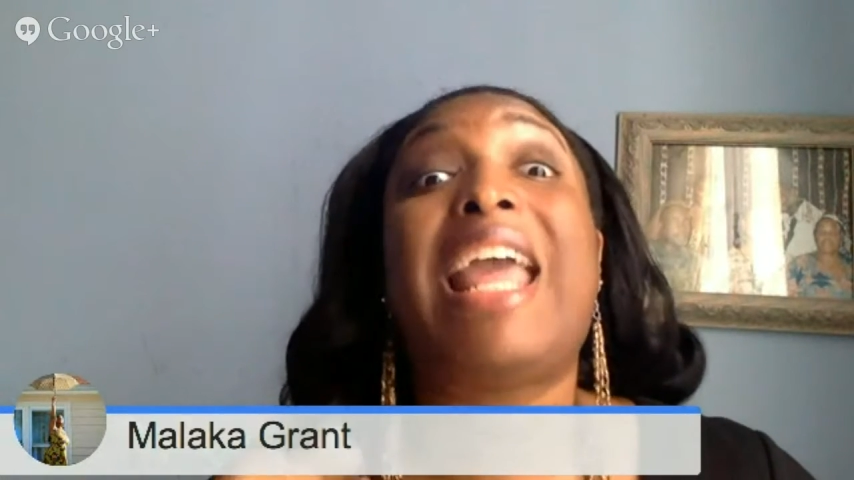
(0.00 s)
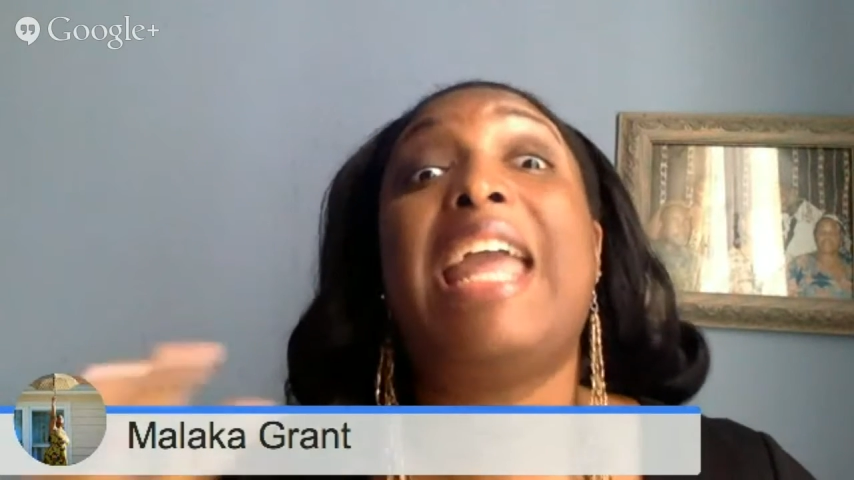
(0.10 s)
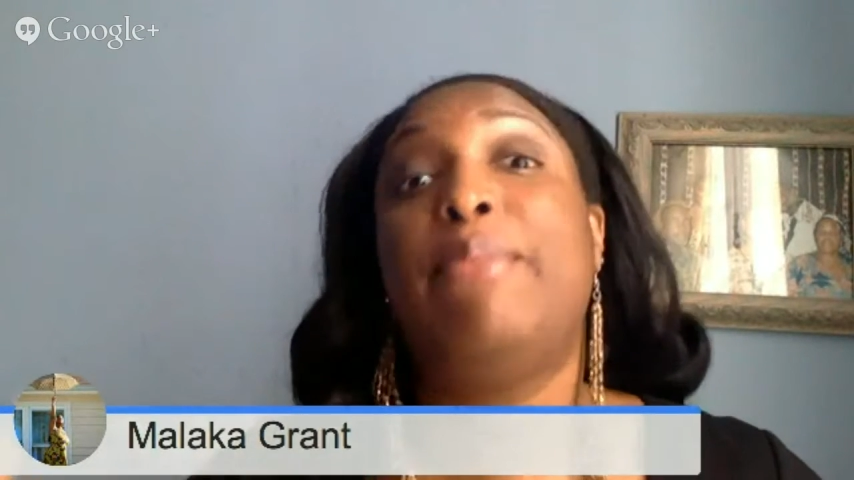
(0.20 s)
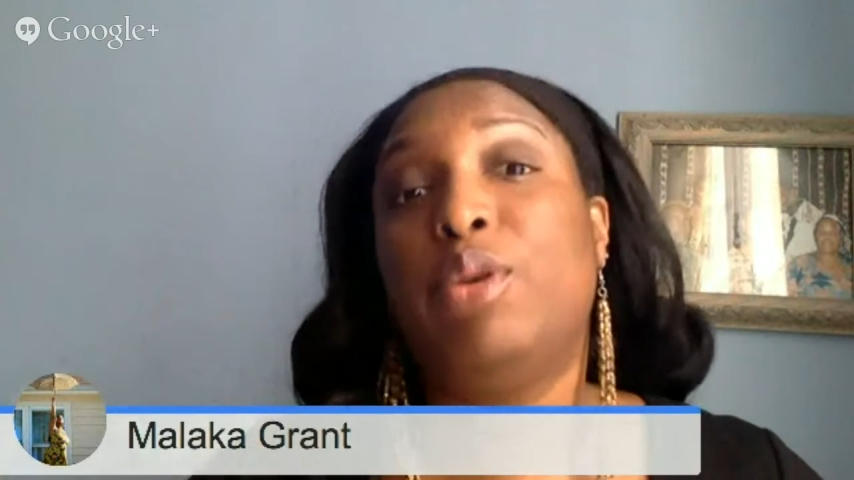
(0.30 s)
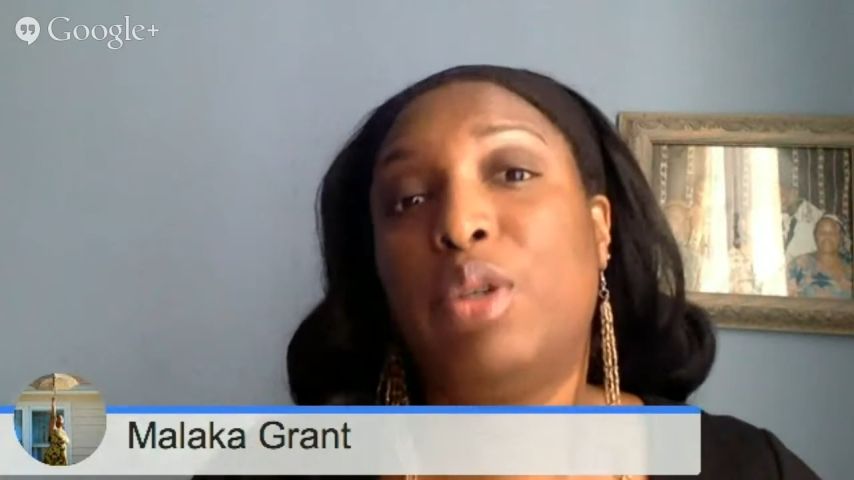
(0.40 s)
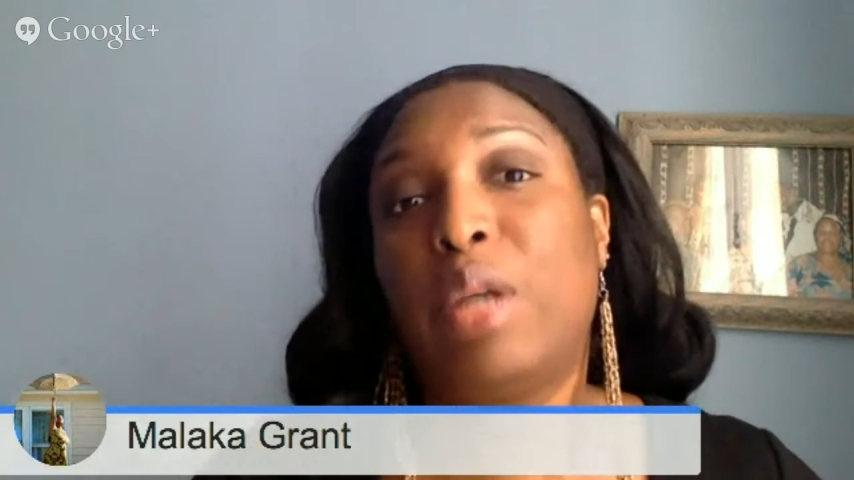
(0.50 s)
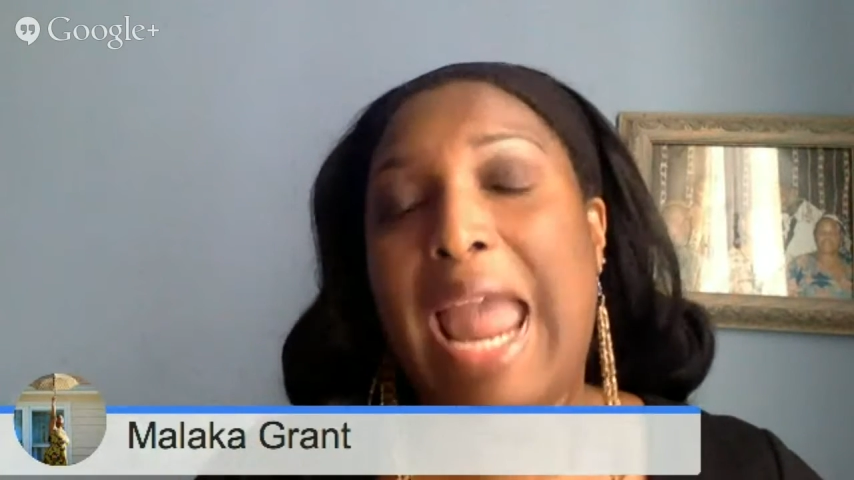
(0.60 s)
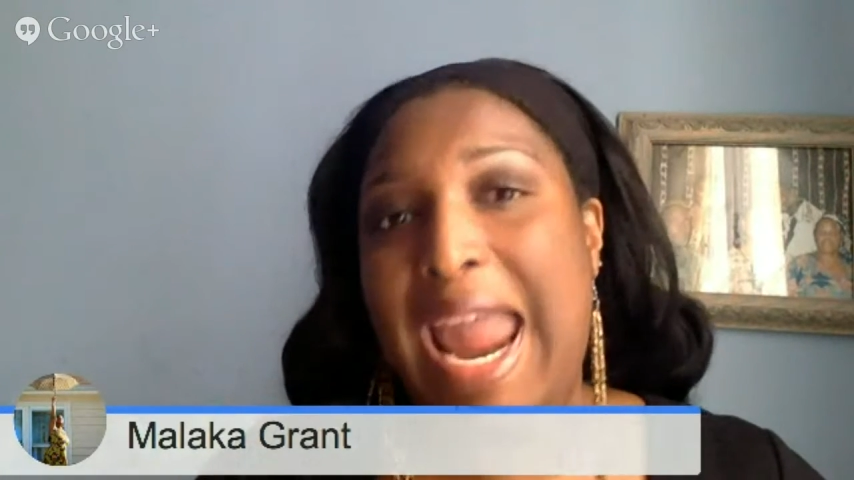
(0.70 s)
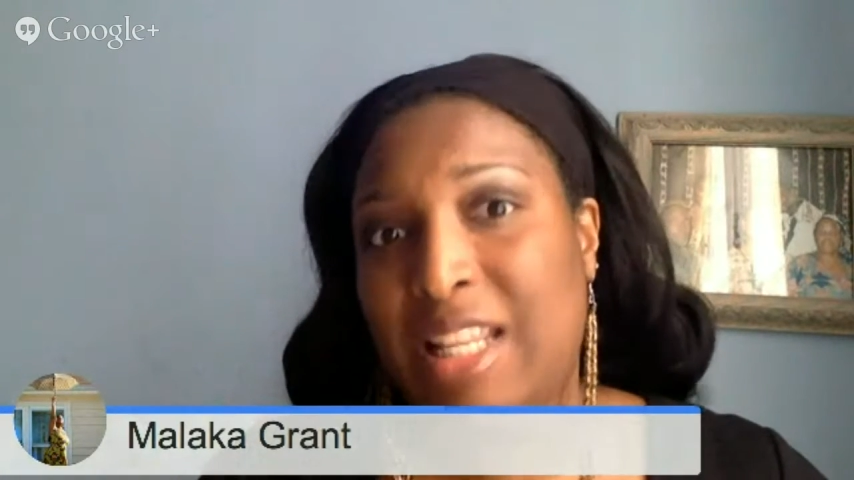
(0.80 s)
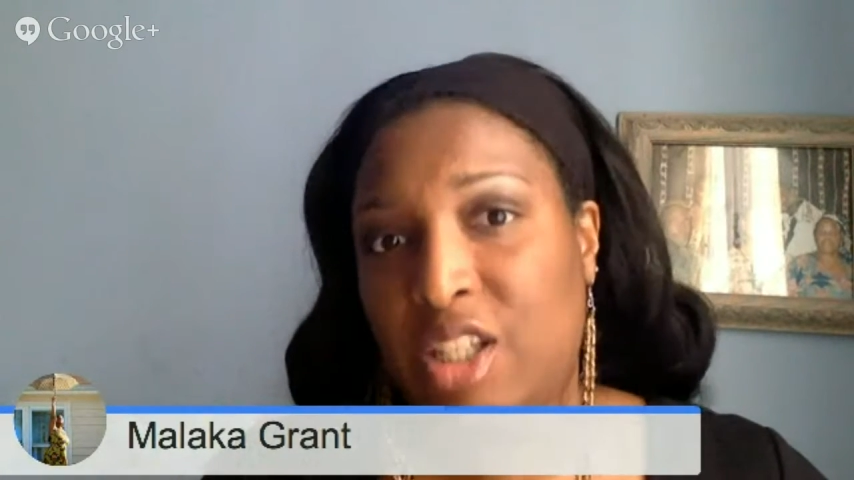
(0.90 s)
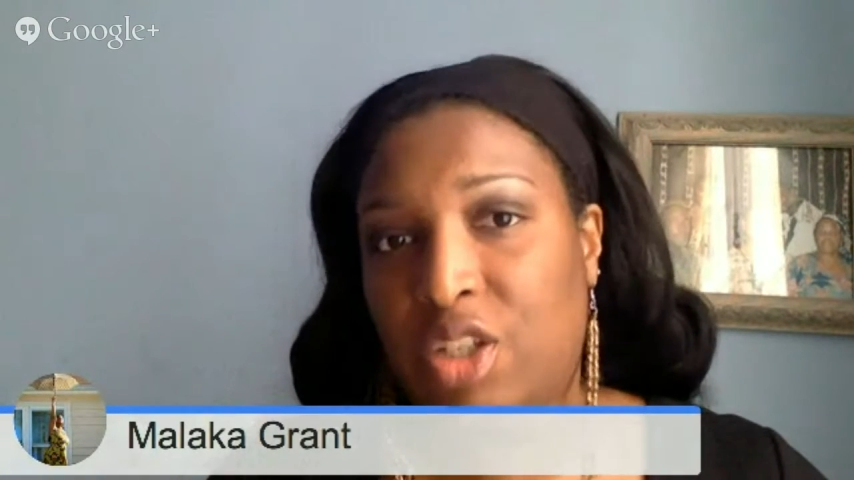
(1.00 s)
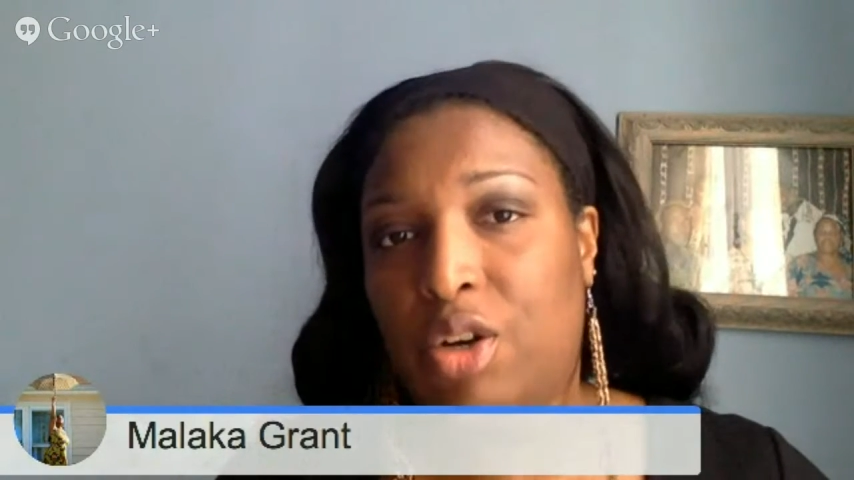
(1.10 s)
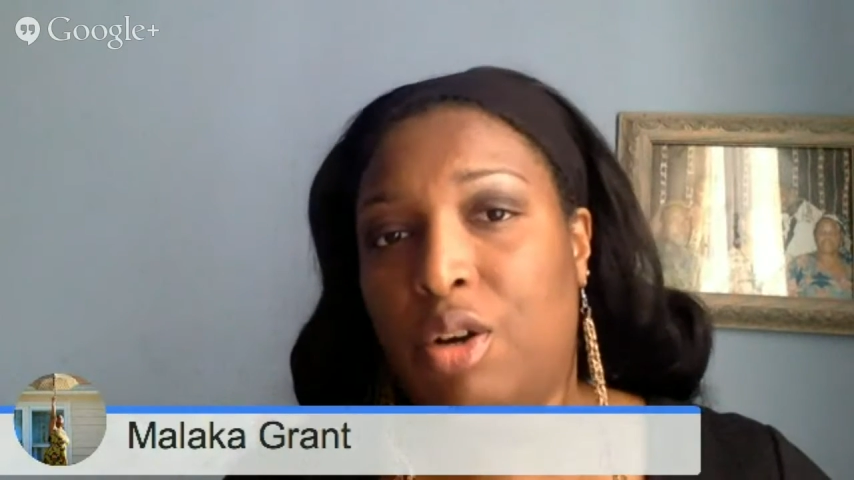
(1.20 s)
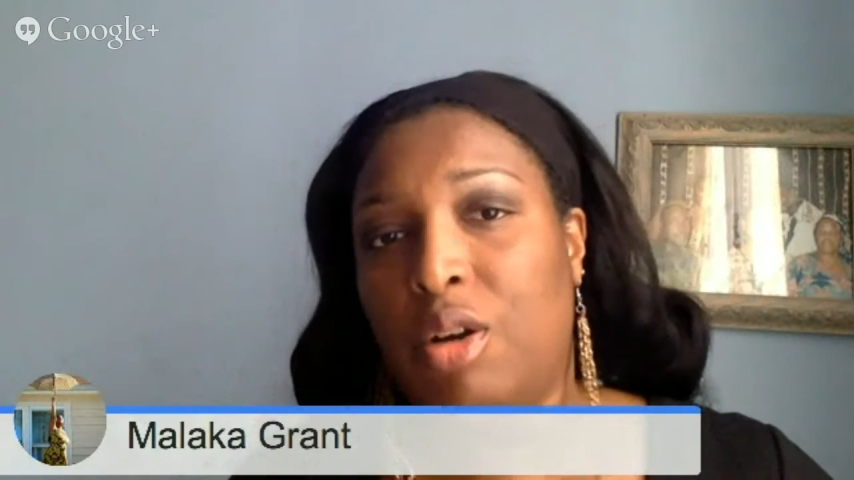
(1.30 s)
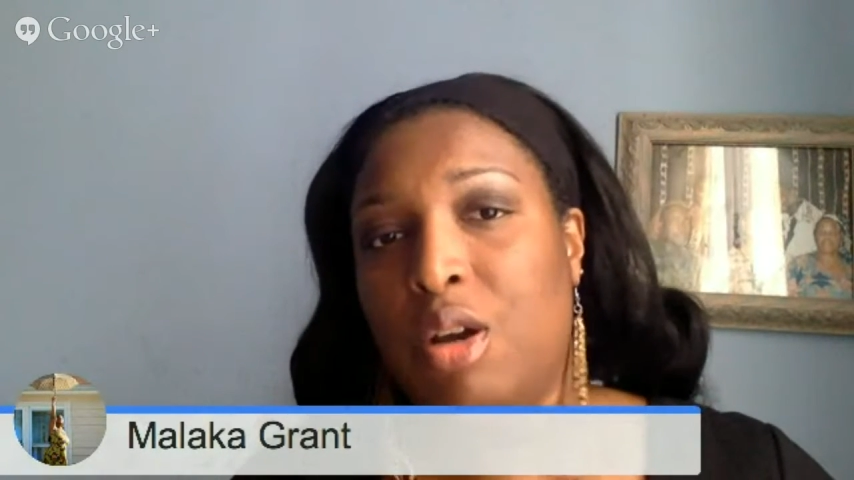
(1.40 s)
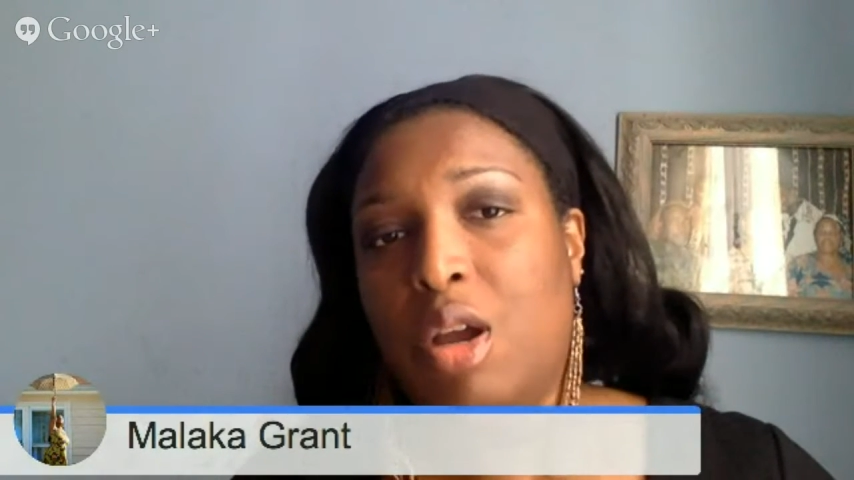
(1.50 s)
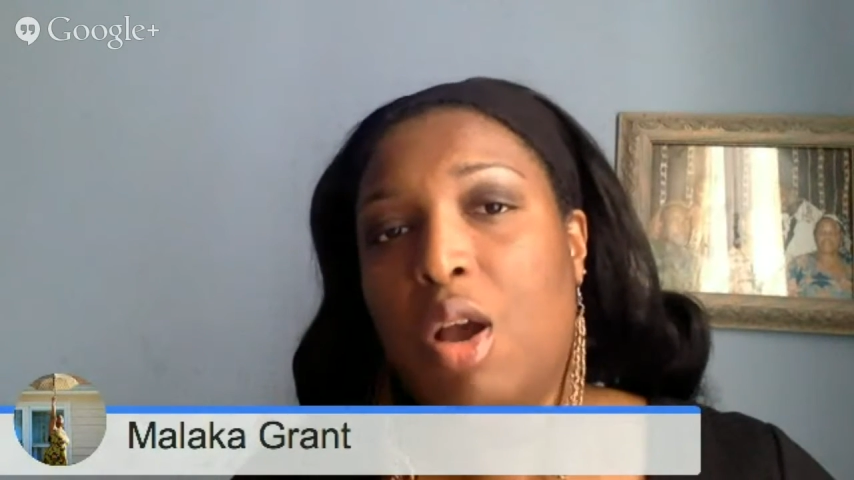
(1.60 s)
able to answer